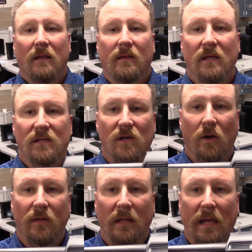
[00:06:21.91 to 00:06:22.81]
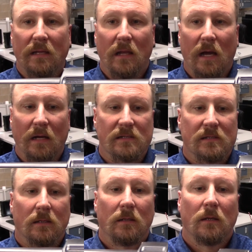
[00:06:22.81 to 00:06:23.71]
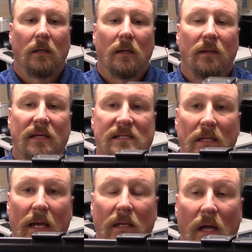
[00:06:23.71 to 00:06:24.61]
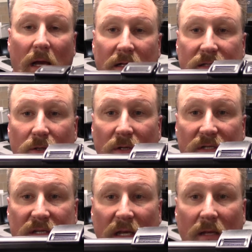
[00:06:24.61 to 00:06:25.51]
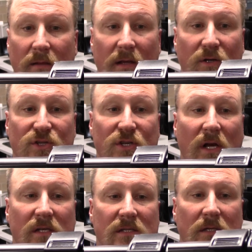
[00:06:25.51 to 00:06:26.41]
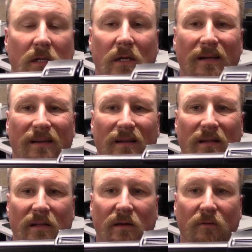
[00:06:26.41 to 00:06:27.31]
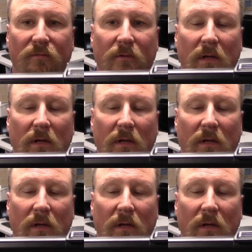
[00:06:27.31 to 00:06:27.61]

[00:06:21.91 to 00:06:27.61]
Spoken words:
These are the leg locks. These leg locks, you can see, they're just little